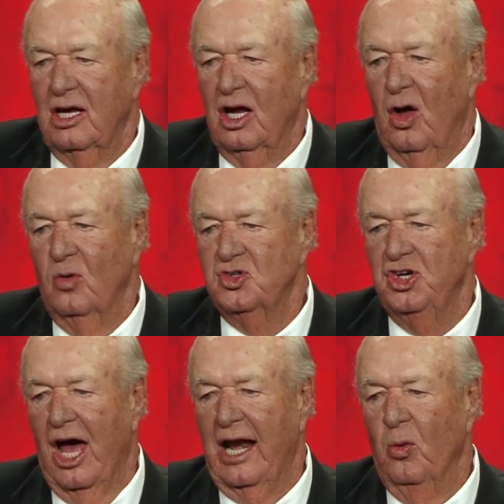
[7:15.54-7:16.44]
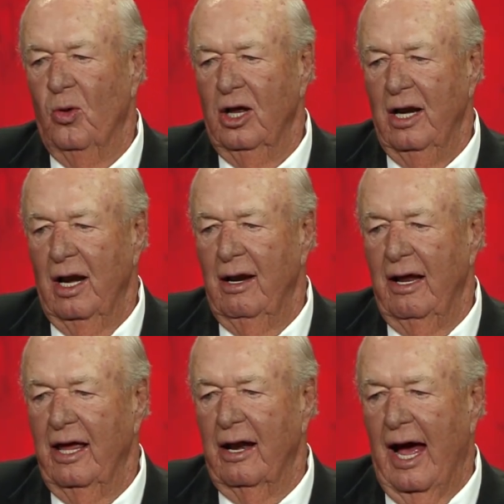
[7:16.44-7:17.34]
coached Johnny Wooden
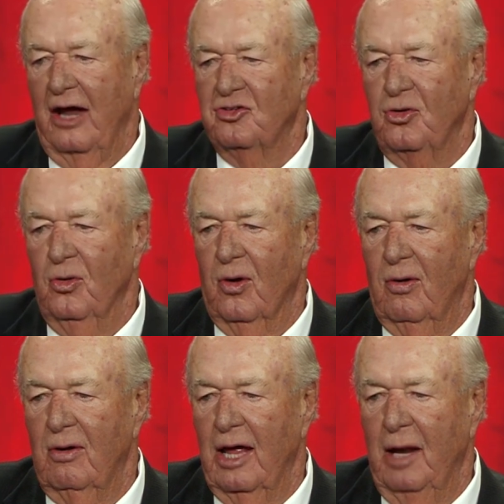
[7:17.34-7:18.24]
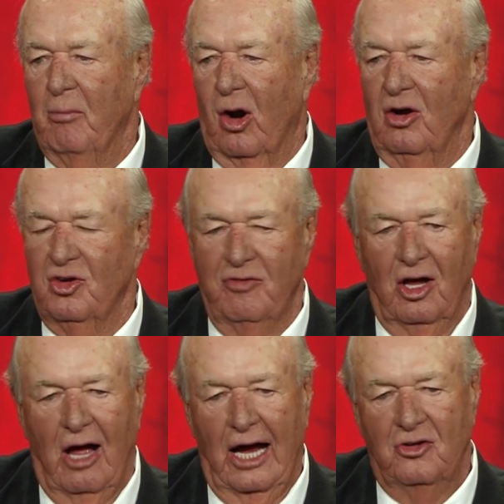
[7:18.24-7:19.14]
in high school at Martinsville
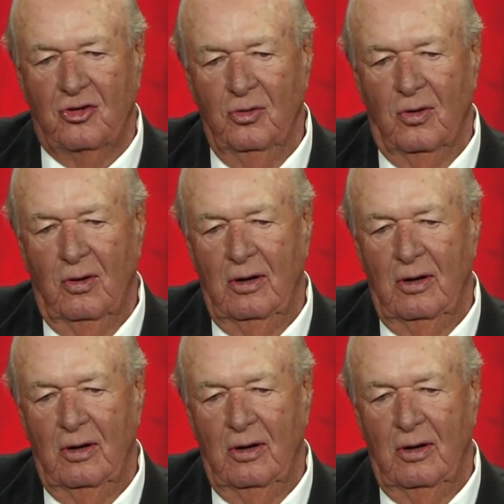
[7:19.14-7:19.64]
High School.